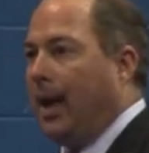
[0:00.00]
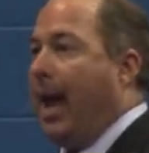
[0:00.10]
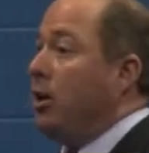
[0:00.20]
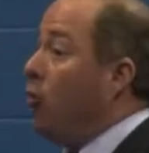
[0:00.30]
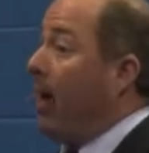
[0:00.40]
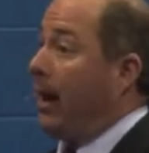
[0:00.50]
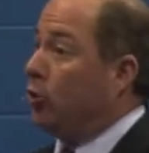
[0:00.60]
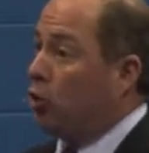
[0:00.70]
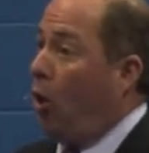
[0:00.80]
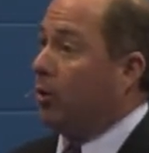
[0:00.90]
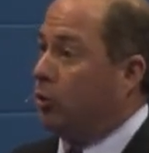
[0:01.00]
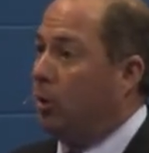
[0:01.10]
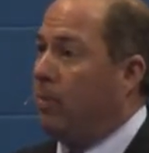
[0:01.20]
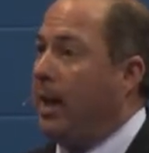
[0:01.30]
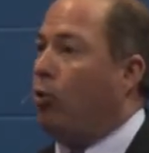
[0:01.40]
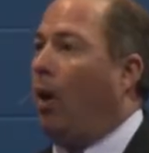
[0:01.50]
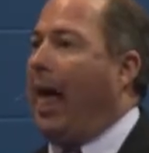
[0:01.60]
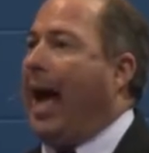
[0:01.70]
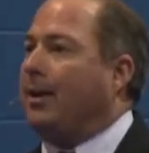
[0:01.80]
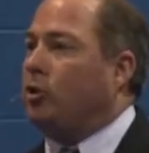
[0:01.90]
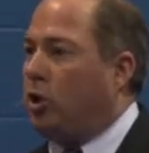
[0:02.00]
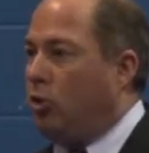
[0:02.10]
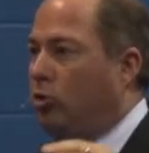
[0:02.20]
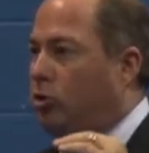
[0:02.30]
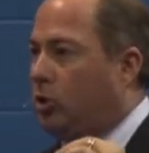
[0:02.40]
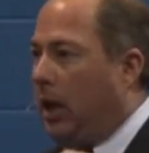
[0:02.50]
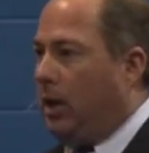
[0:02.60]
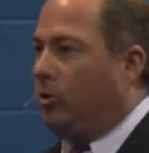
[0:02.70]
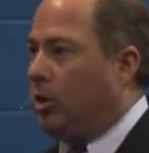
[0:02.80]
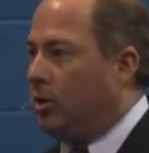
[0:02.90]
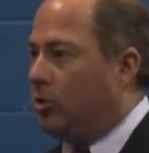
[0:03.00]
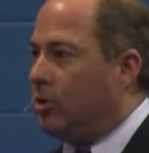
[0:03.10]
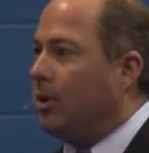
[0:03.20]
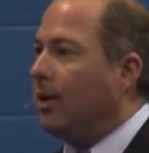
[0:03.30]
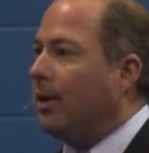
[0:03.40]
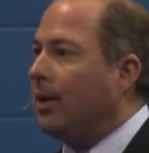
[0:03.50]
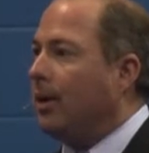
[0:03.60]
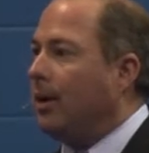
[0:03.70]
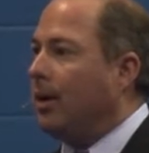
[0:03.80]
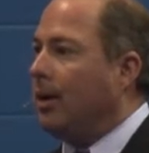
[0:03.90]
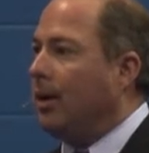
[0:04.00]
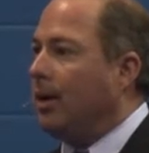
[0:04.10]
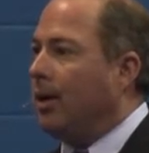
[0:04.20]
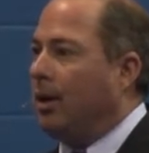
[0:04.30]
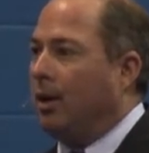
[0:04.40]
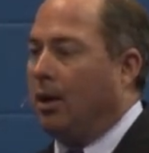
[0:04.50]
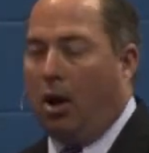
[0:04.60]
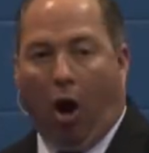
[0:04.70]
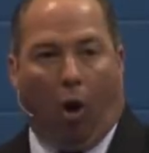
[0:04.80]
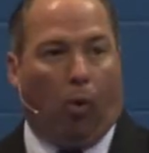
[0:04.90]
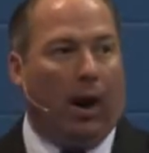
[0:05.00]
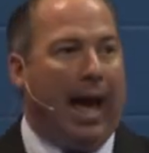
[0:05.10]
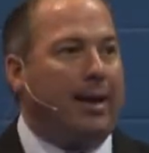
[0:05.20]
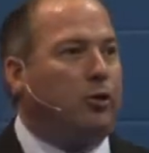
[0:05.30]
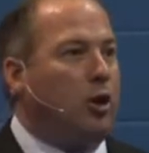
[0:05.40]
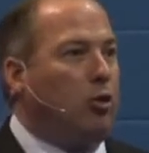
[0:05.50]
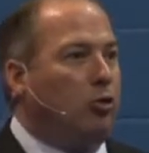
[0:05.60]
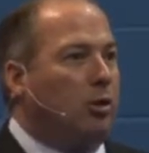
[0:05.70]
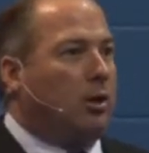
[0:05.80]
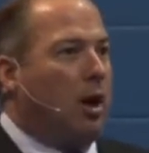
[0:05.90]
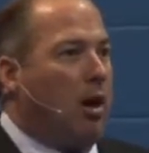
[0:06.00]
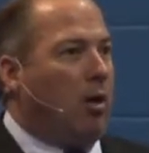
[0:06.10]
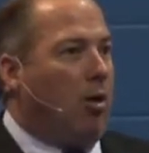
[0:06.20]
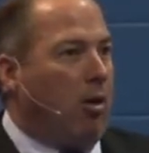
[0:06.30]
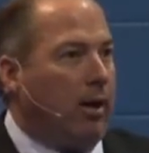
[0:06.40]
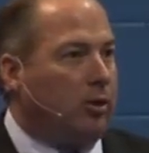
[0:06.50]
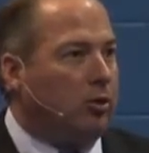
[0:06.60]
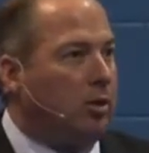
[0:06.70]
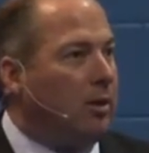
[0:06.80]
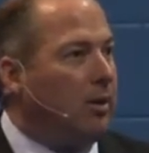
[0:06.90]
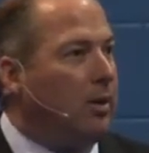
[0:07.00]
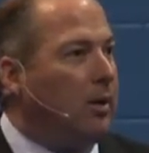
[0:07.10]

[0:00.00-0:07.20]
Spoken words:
And you've got a choice to make. Will I choose Jesus, or will I choose the con artist